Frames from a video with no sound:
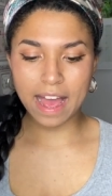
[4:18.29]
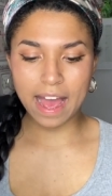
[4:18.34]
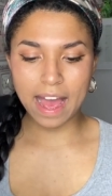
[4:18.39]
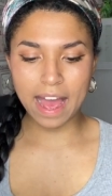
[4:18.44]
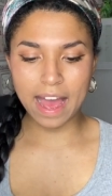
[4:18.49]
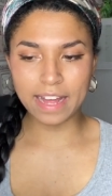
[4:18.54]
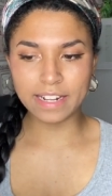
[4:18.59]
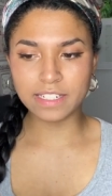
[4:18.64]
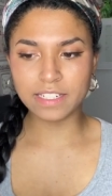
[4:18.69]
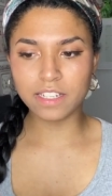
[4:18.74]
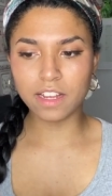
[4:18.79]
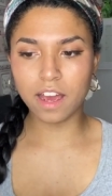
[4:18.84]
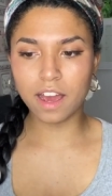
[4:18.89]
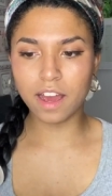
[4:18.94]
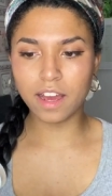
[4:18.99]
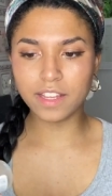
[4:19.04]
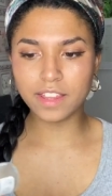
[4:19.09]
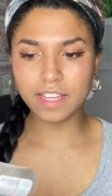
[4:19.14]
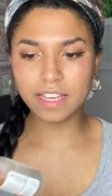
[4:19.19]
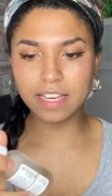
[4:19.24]
and
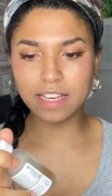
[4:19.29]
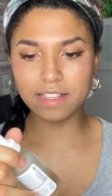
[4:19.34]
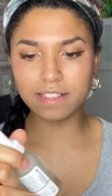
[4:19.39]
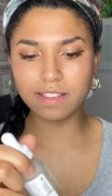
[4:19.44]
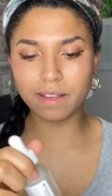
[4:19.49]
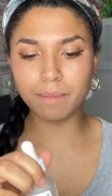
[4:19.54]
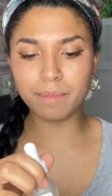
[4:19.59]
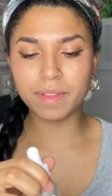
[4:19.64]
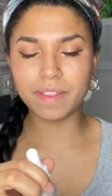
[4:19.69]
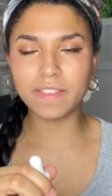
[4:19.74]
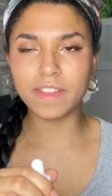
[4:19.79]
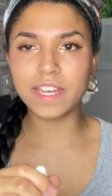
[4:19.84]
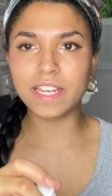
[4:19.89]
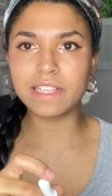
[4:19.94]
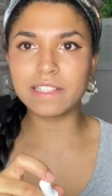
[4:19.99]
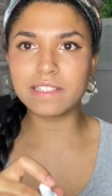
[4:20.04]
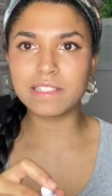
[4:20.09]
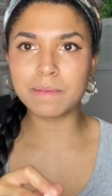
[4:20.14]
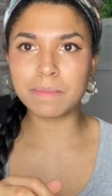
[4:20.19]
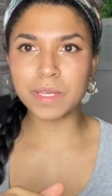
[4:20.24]
I think it's something that
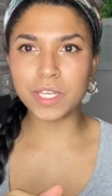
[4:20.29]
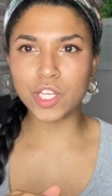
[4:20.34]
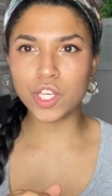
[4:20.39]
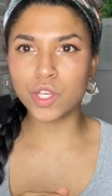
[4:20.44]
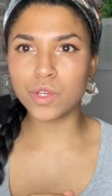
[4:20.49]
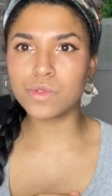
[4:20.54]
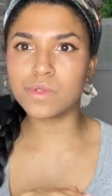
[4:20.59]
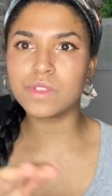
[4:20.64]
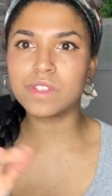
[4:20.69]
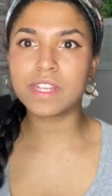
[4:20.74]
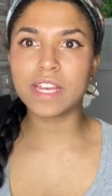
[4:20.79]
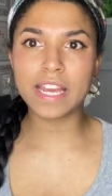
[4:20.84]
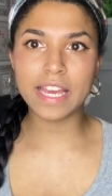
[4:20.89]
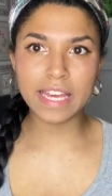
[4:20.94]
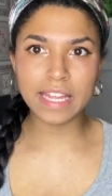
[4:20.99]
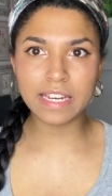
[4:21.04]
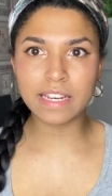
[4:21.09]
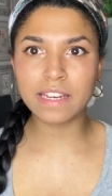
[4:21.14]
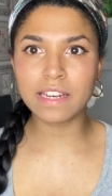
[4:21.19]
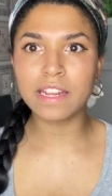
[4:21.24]
needs to be used
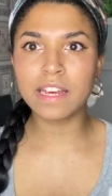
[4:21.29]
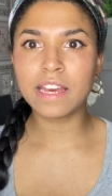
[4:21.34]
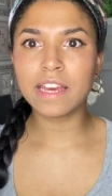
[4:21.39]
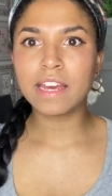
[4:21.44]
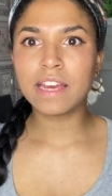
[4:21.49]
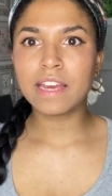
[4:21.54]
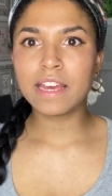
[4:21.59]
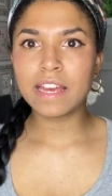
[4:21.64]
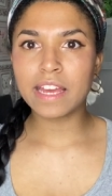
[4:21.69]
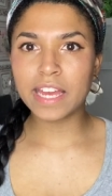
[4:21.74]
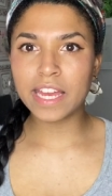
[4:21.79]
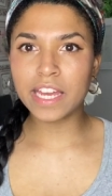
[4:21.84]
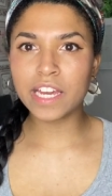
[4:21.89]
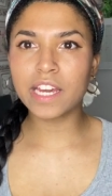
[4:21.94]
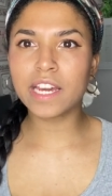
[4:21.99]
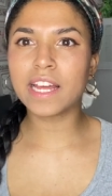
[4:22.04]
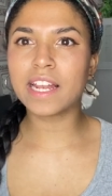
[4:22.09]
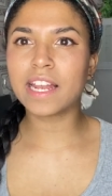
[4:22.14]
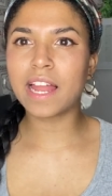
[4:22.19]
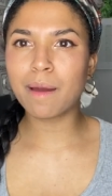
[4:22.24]
in
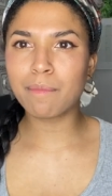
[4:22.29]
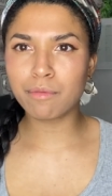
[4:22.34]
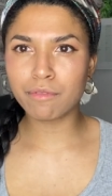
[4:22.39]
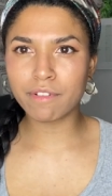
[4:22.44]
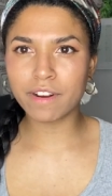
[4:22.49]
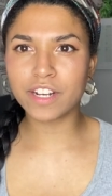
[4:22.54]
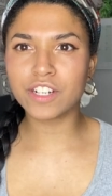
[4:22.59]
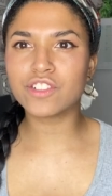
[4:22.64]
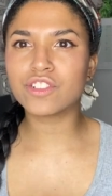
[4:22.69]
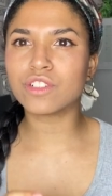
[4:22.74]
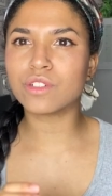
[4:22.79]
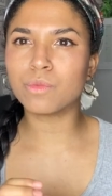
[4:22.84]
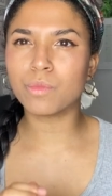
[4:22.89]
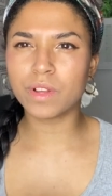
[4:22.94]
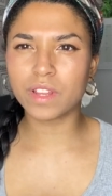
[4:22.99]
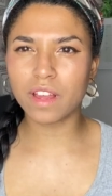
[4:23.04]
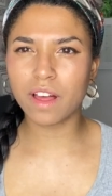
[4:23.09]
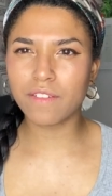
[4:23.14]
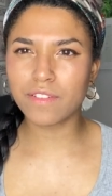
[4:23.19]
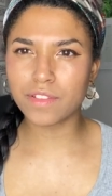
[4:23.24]
collaboration
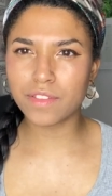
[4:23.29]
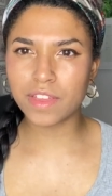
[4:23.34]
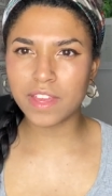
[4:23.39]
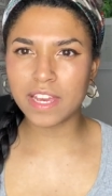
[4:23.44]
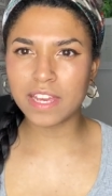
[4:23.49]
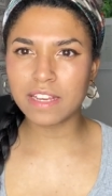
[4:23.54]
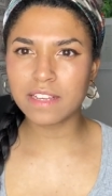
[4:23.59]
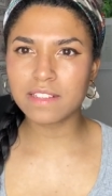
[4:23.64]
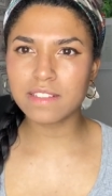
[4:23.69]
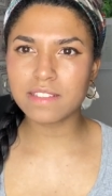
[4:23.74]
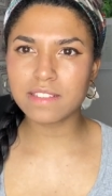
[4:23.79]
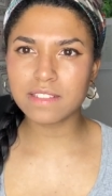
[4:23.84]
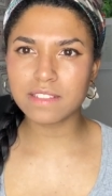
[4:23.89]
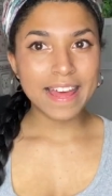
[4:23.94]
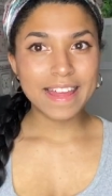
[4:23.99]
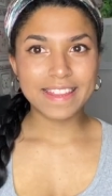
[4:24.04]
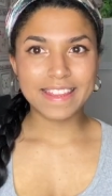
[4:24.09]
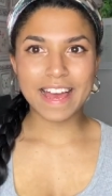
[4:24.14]
with other things.